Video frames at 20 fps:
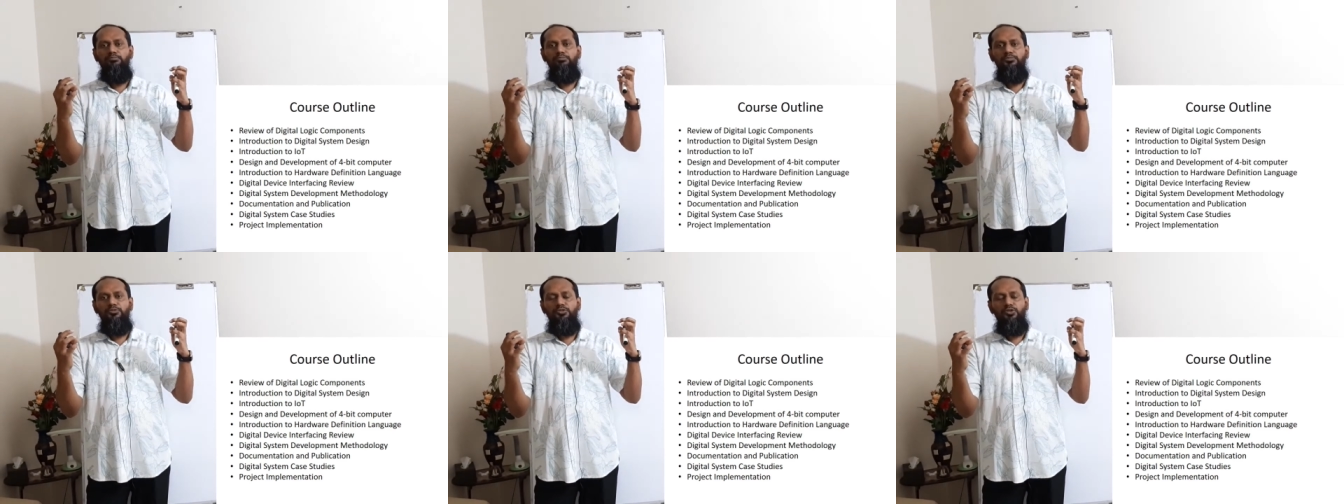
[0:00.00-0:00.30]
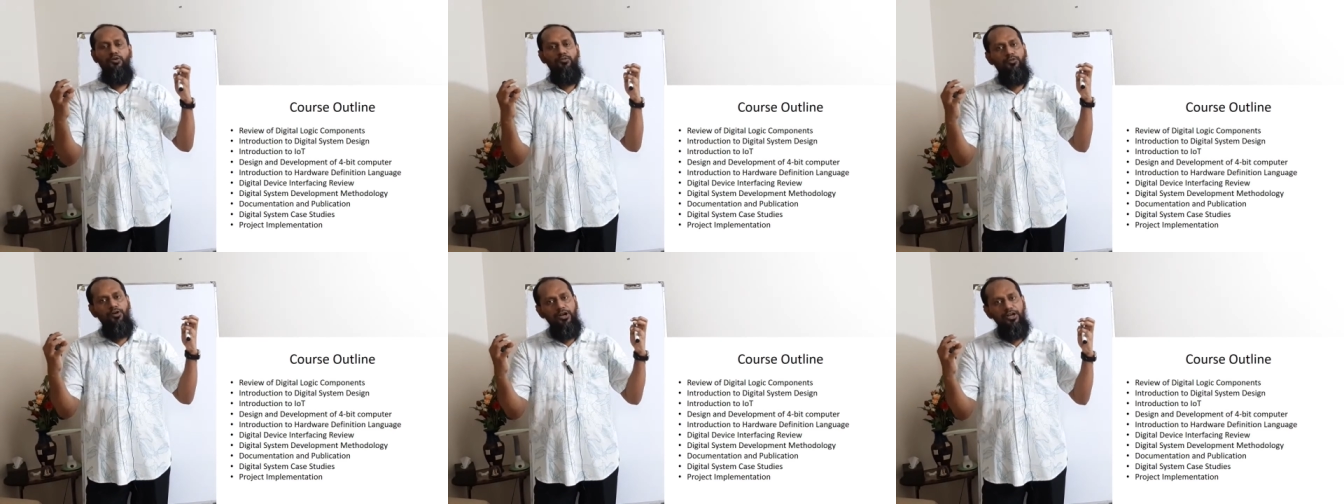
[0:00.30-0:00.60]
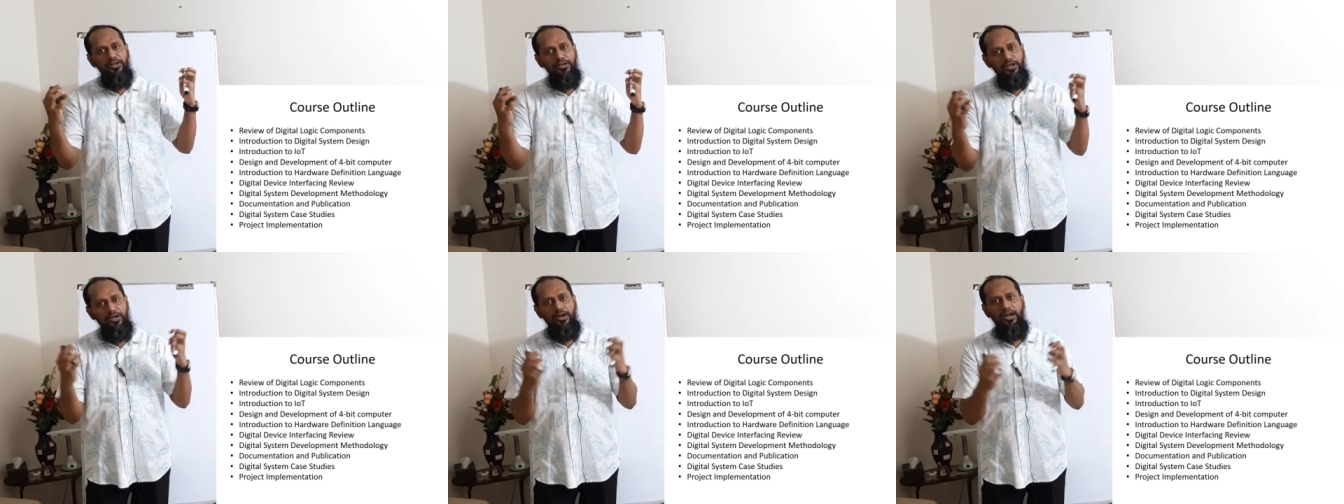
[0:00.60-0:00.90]
for
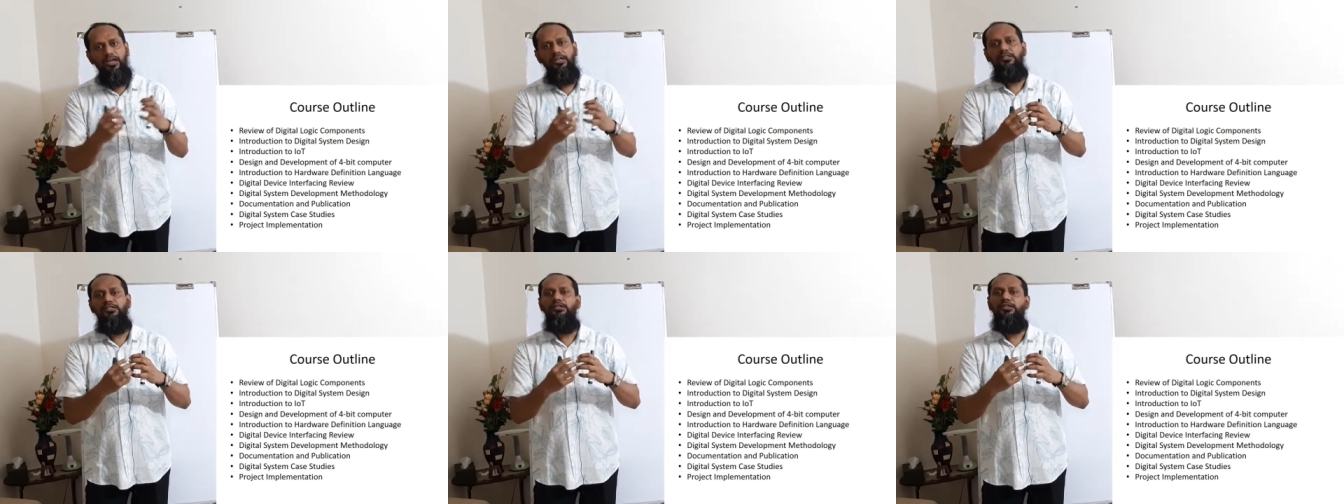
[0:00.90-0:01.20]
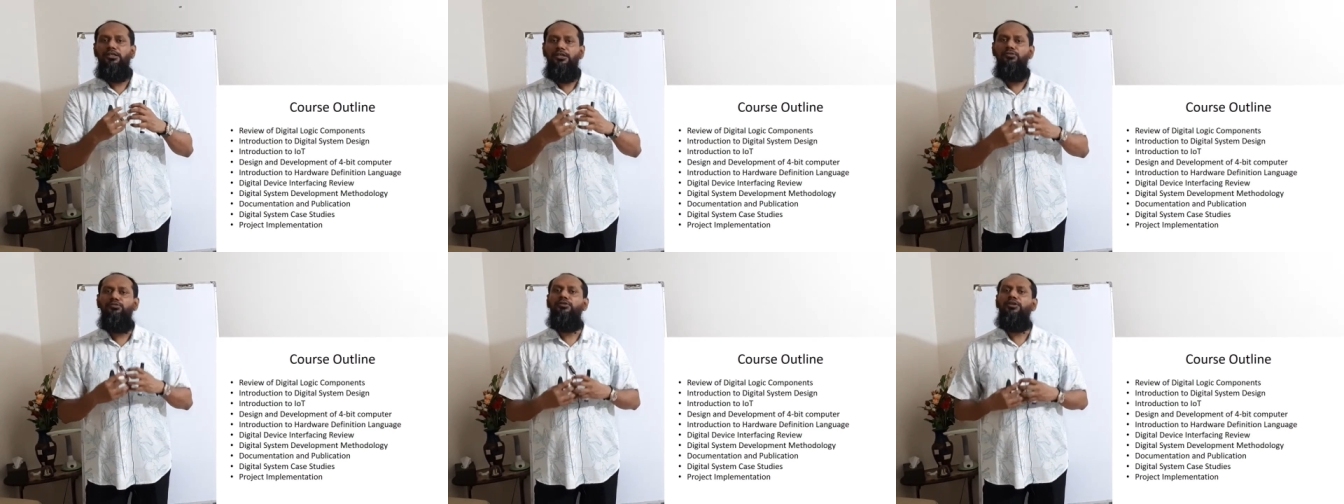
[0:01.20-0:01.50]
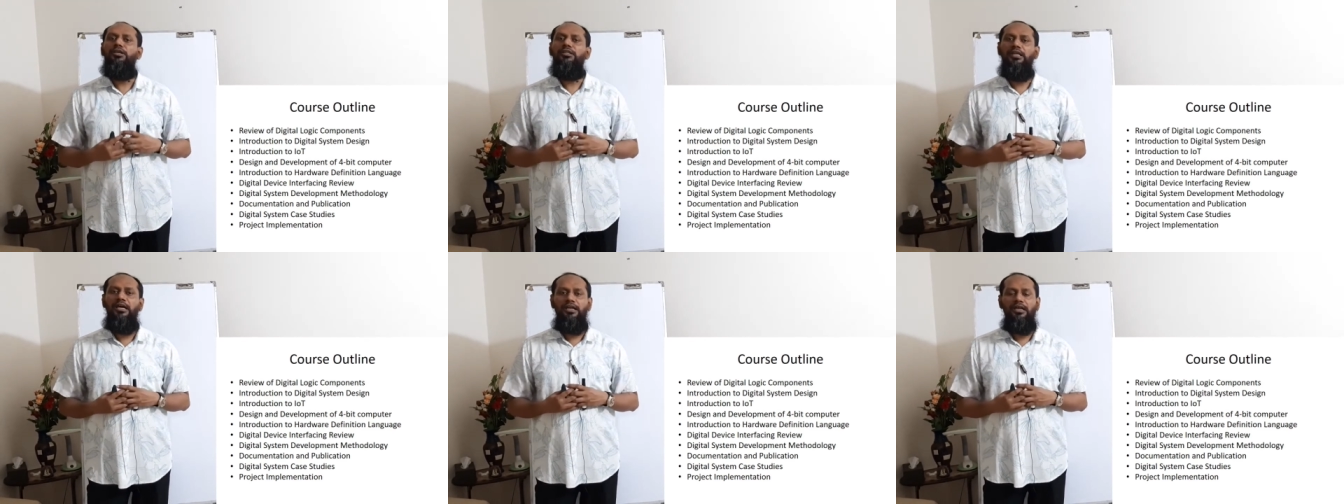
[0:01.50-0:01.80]
integration, you
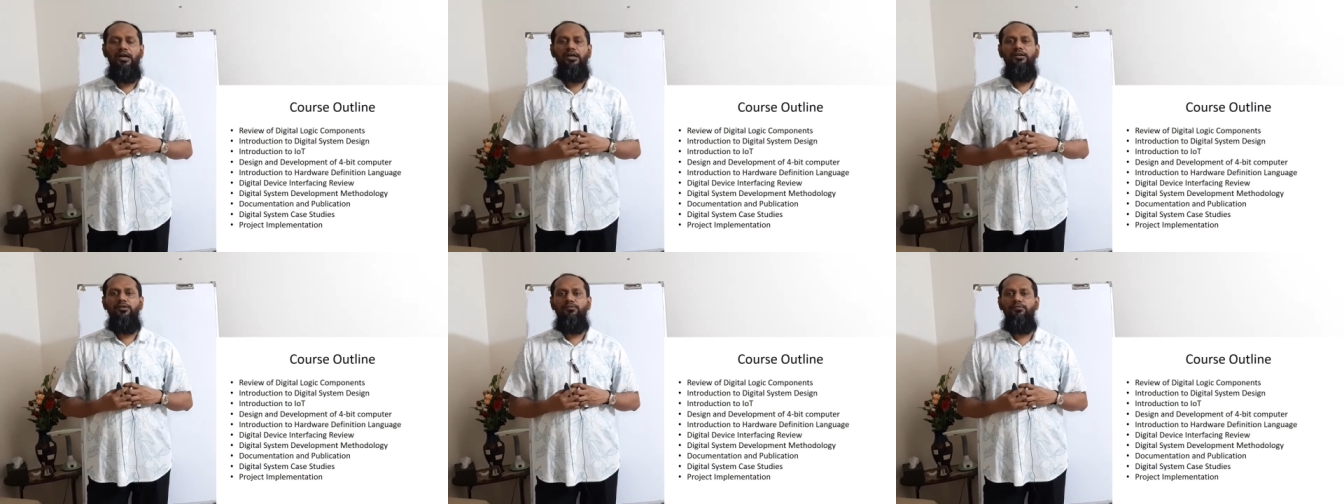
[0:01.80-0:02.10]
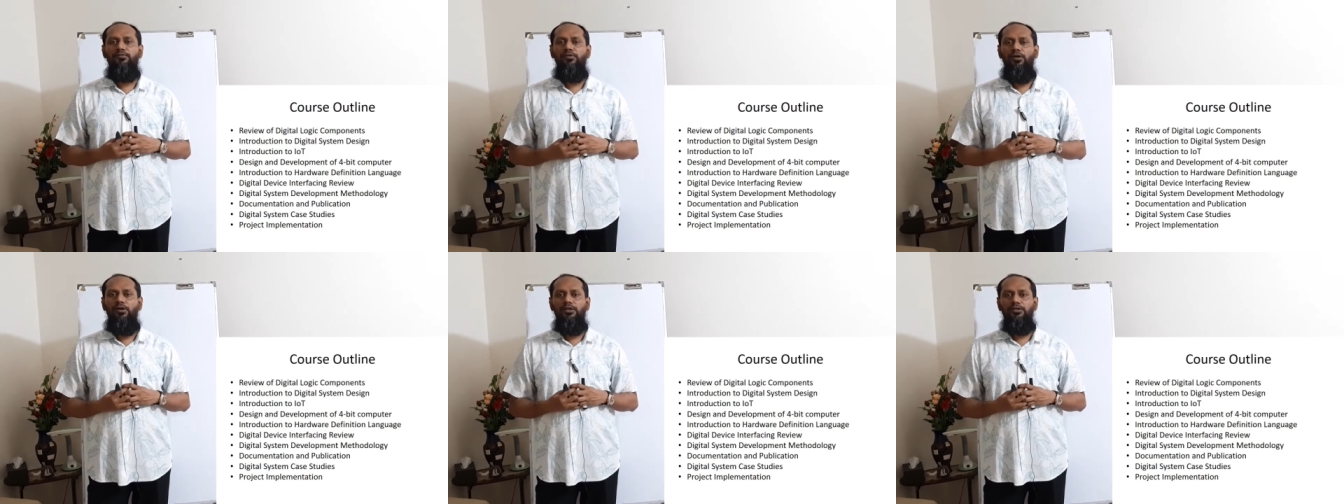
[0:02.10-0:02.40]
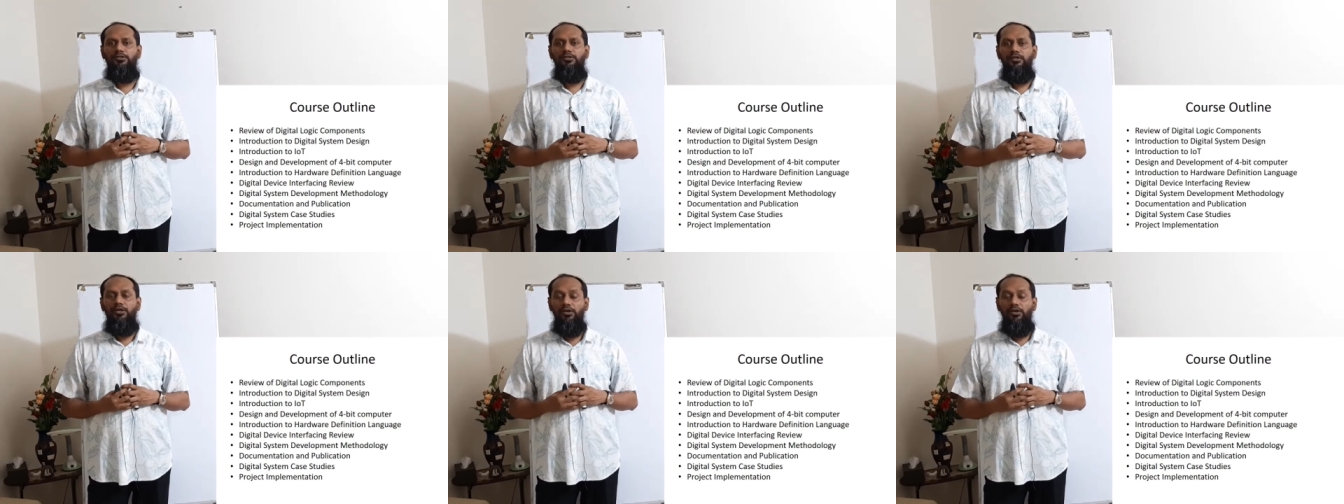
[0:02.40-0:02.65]
need that kind of knowledge.